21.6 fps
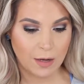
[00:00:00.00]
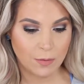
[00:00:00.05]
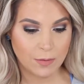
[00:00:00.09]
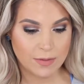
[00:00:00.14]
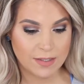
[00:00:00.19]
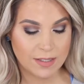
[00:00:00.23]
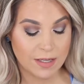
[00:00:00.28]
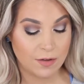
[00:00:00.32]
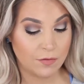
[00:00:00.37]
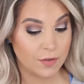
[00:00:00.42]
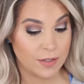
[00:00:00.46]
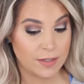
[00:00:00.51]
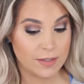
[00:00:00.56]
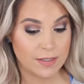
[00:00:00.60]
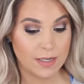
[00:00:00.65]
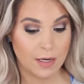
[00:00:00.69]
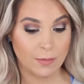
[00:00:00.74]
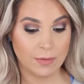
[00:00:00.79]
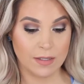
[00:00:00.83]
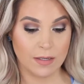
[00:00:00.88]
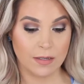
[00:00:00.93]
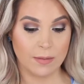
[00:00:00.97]
I was
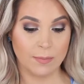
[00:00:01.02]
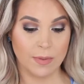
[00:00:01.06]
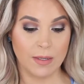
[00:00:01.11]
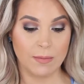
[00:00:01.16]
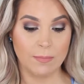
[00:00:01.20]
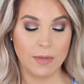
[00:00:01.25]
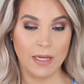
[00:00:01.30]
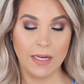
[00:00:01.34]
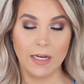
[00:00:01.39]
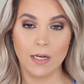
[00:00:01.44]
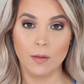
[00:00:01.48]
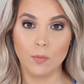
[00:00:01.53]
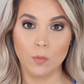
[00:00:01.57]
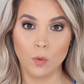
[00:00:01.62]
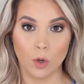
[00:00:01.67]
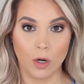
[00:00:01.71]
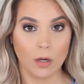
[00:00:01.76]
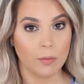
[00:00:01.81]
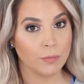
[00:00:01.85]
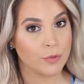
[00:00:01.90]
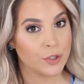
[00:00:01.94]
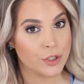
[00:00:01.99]
convinced I was going to be medium
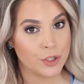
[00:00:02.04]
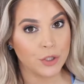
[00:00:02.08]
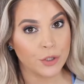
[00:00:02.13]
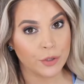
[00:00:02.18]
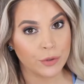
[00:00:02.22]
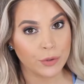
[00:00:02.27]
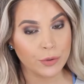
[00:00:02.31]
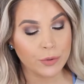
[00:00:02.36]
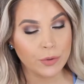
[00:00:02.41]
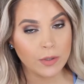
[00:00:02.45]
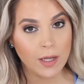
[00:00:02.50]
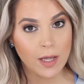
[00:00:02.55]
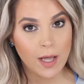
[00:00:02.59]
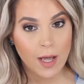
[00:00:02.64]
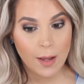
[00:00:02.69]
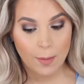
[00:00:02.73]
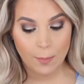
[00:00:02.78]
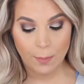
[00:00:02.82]
warm too,